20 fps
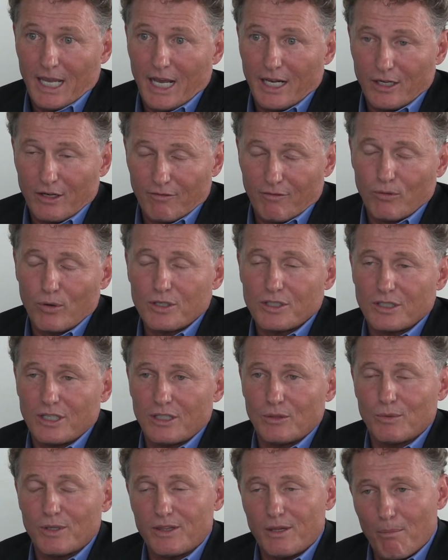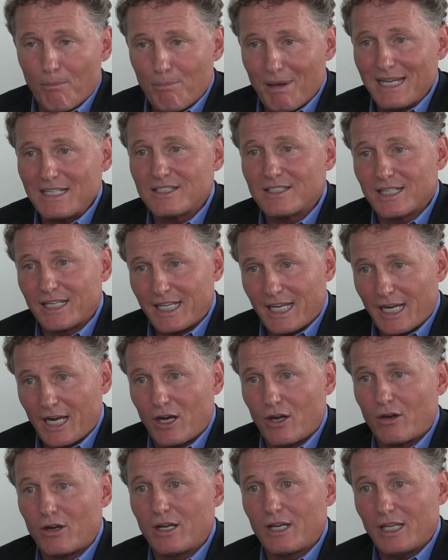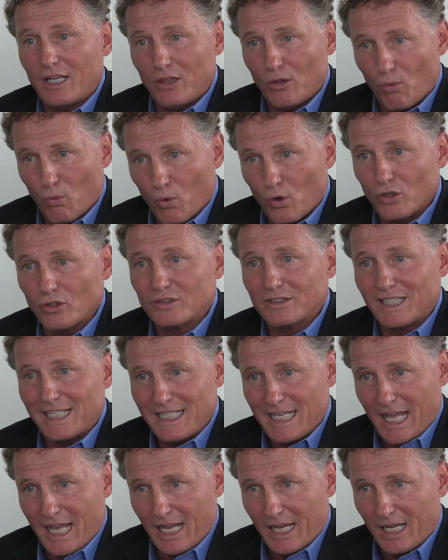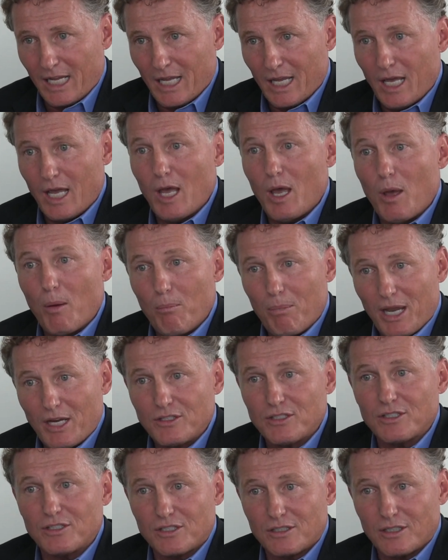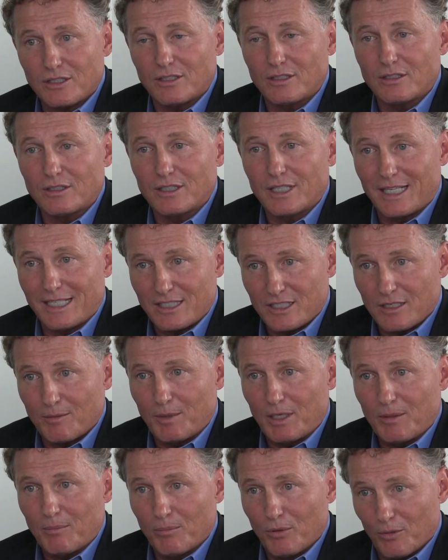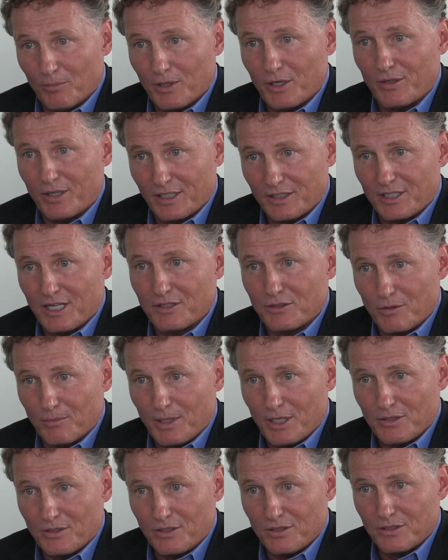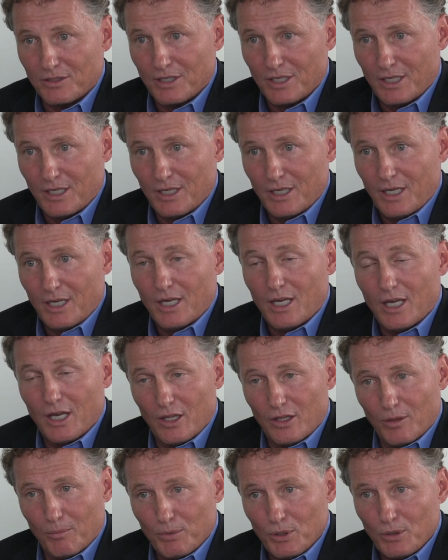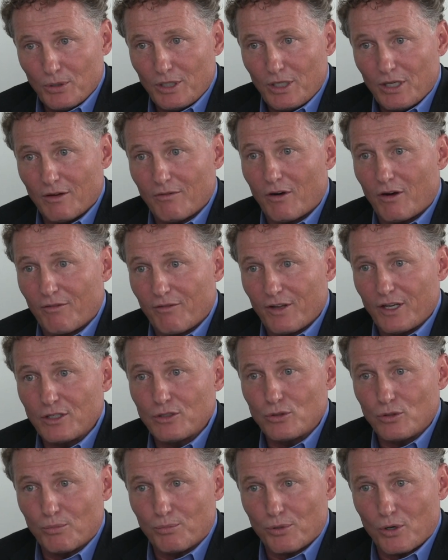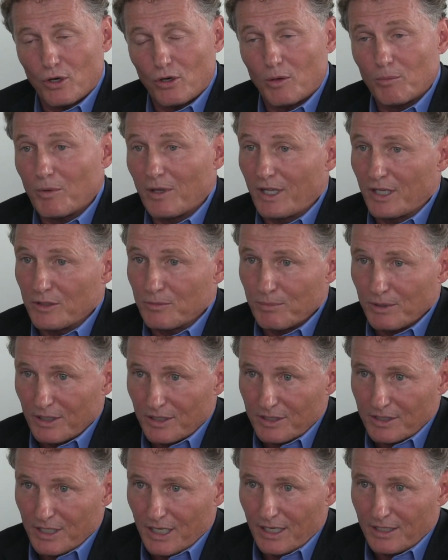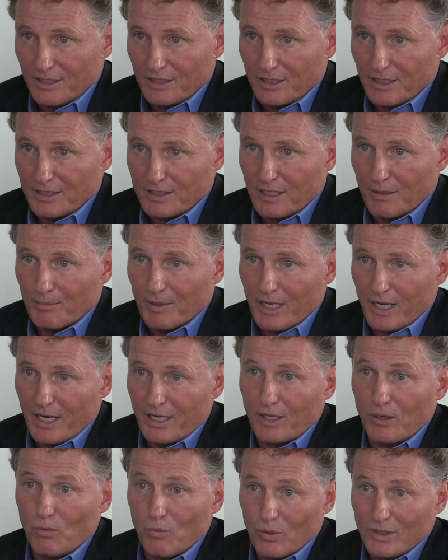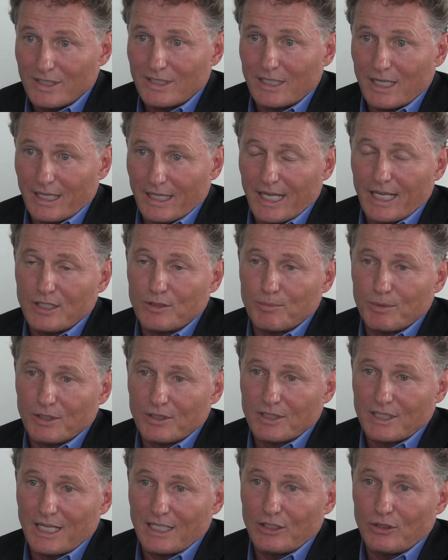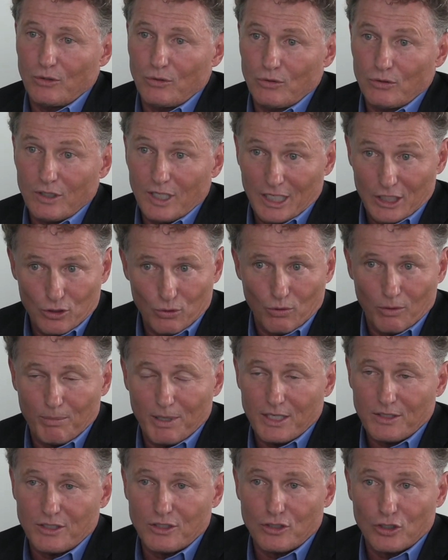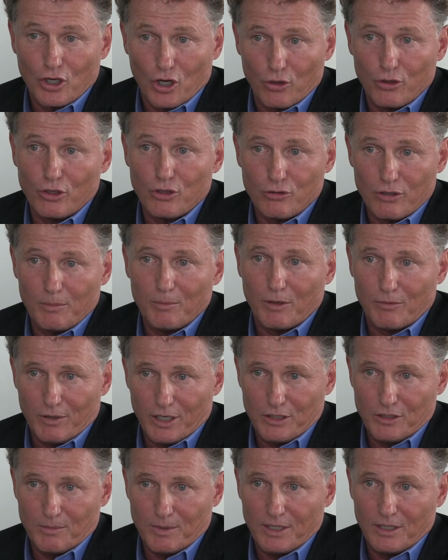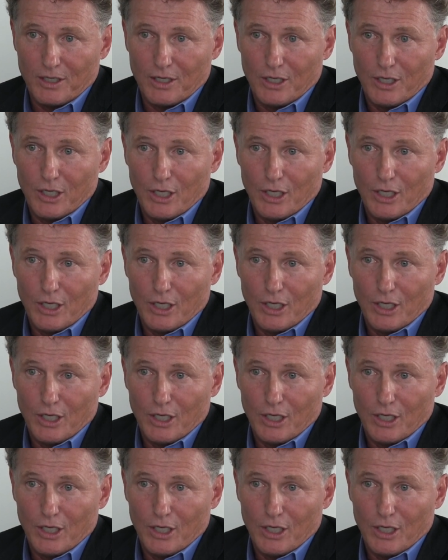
And unfortunately, with the best care in the world today, patients still exhibit pulmonary exacerbations. And the beauty of our phase two program with acebilustat is that by adding once daily acebilustat into a patient's current treatment regimen,